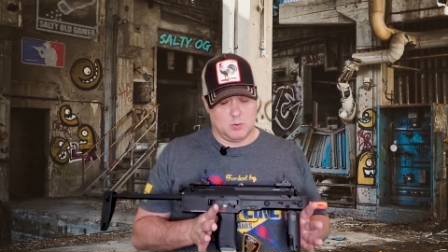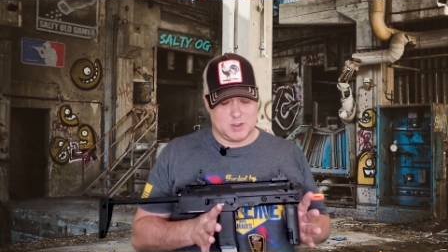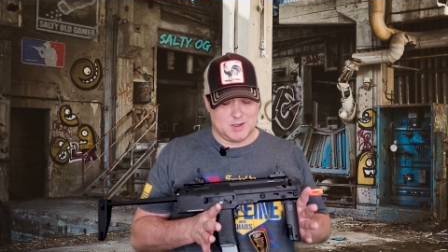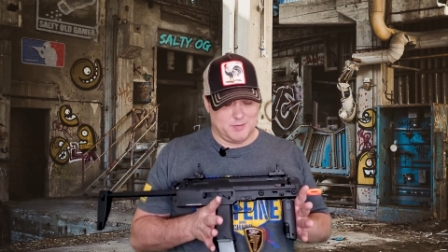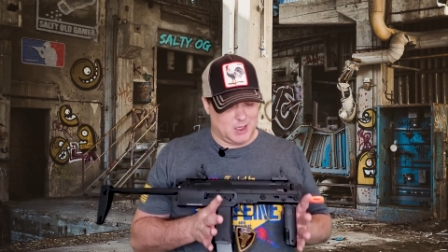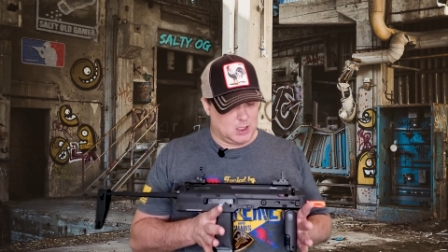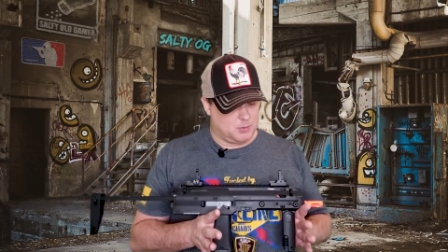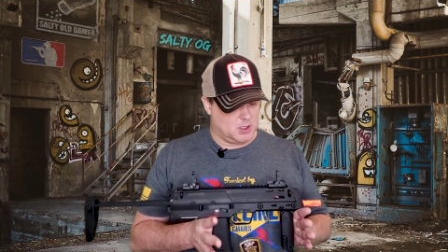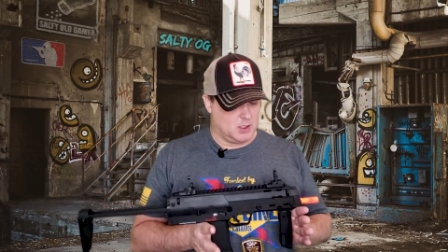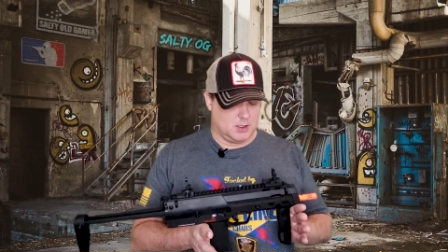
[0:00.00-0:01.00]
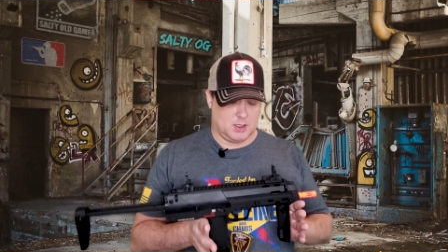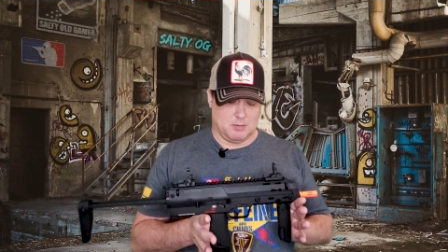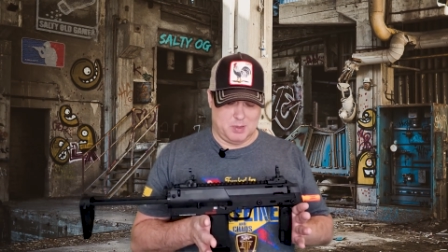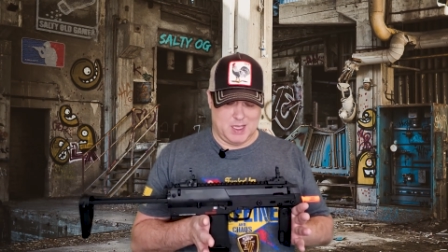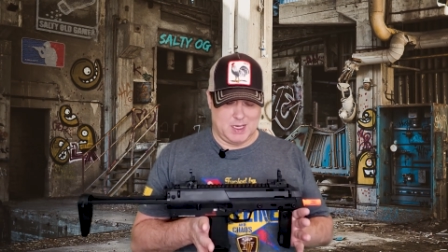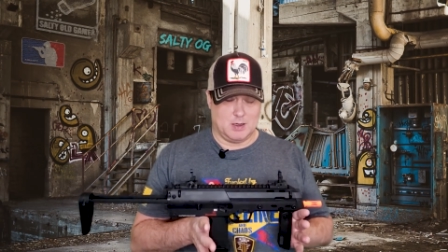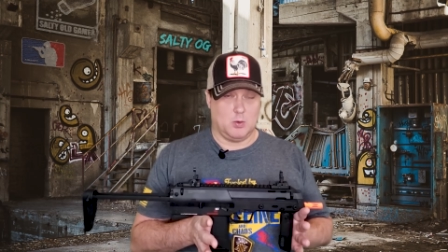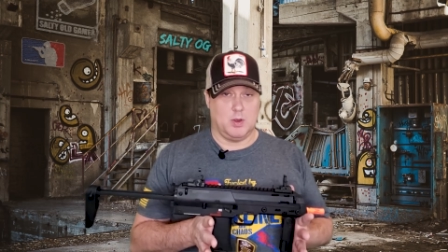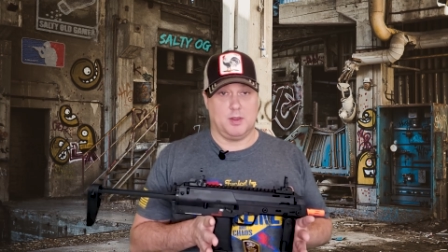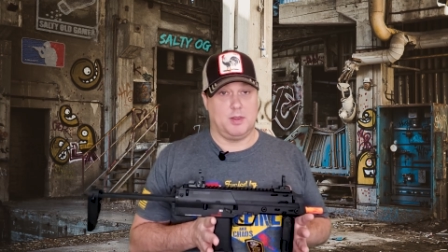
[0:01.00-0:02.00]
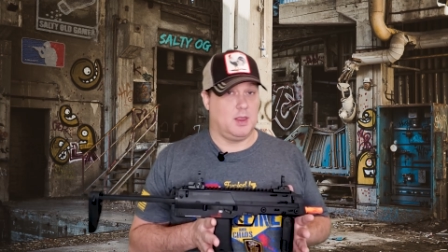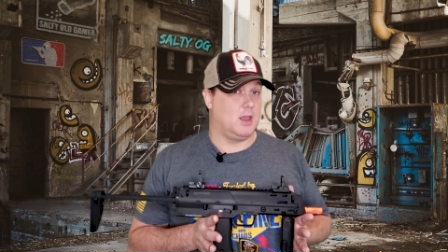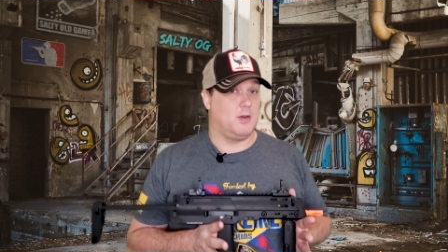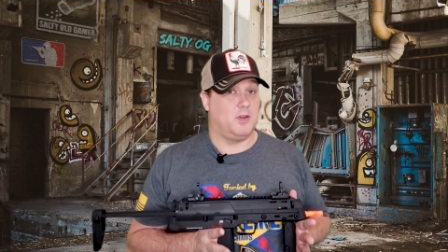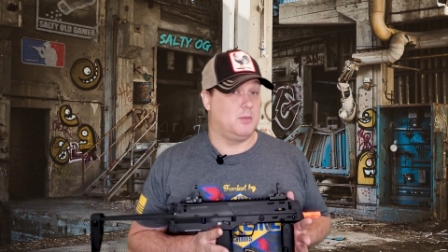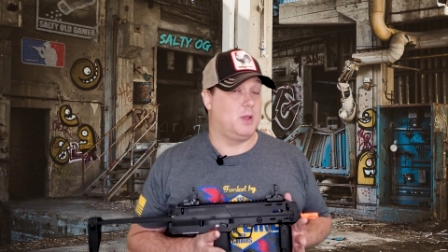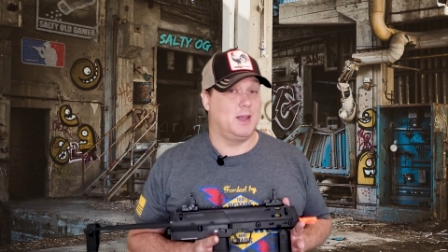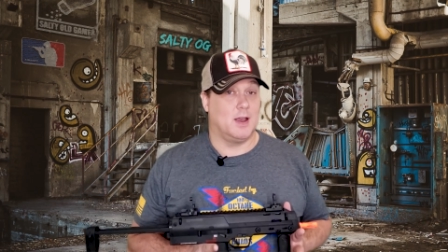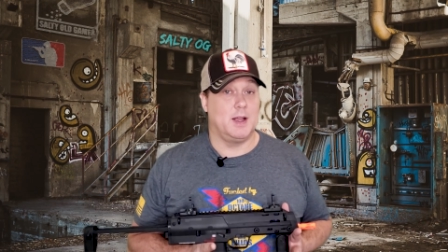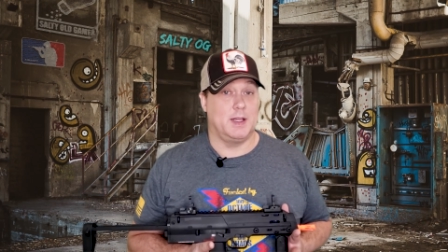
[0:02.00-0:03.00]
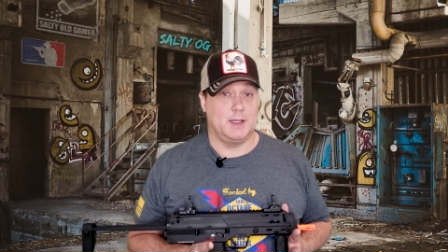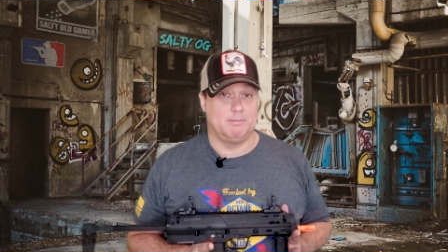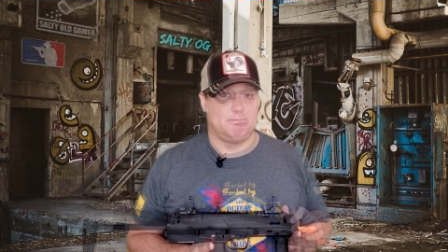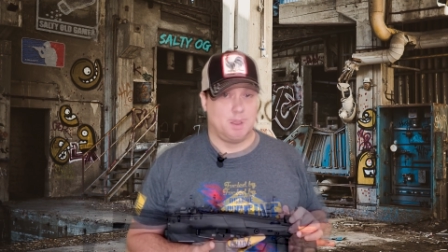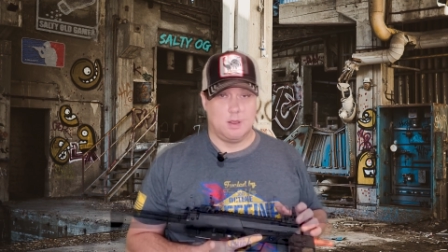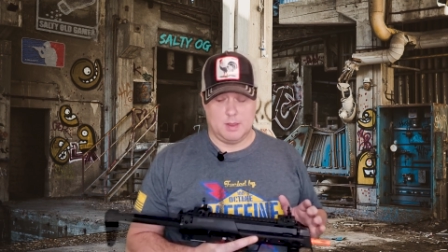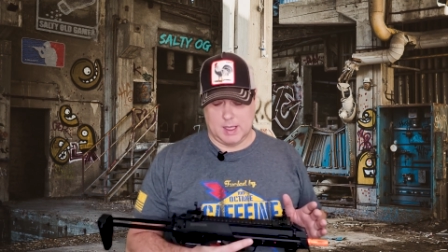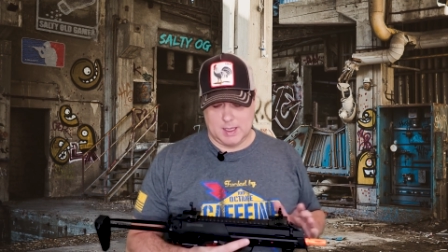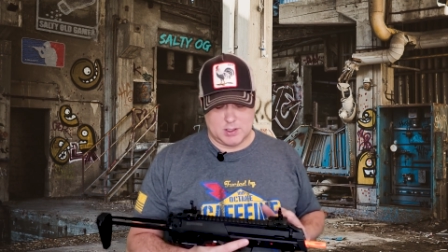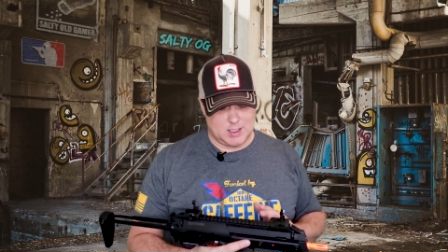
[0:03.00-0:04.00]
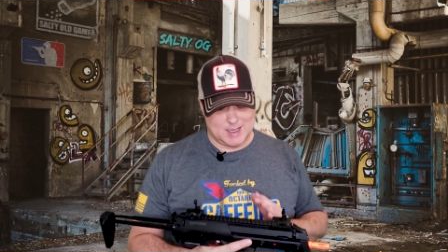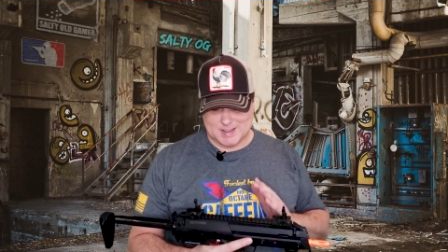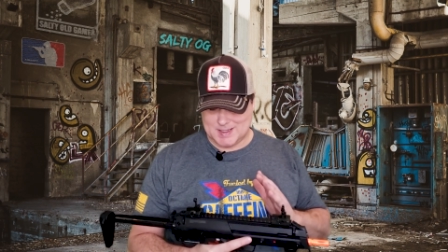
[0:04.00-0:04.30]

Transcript: was developed to compete with the FNP90. The AEG has a